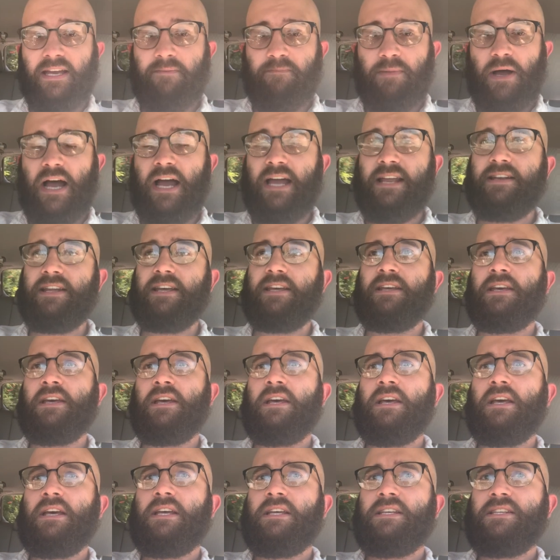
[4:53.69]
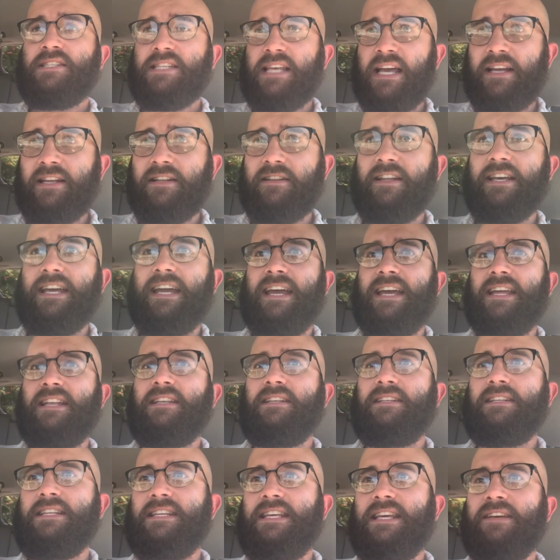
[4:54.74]
get behind it. Secondly,
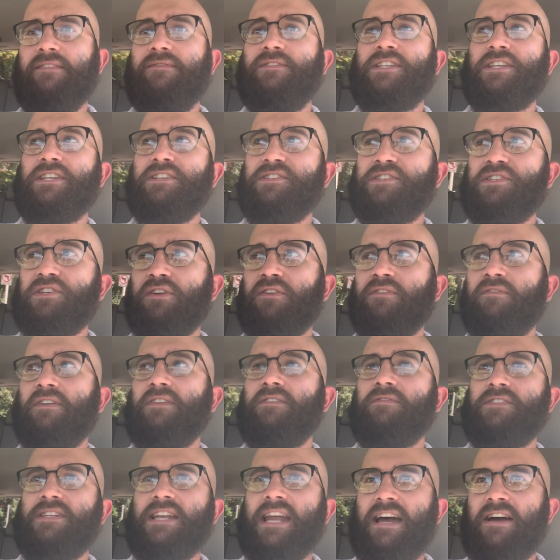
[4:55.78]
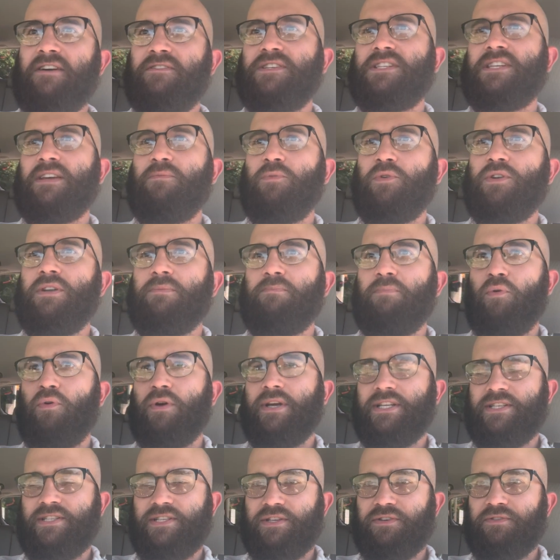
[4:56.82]
it gives conservatives now someone to
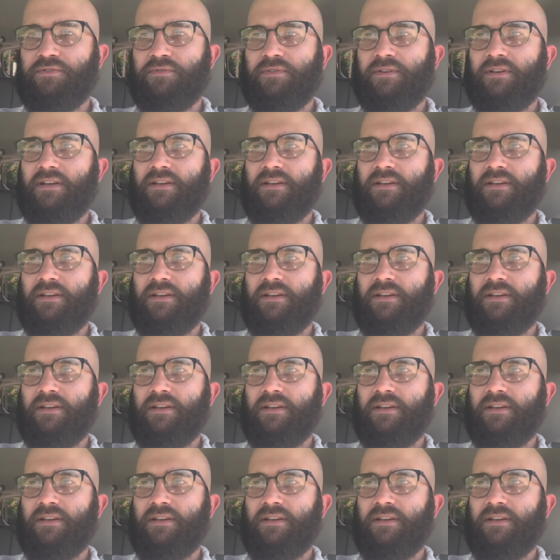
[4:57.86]
point to.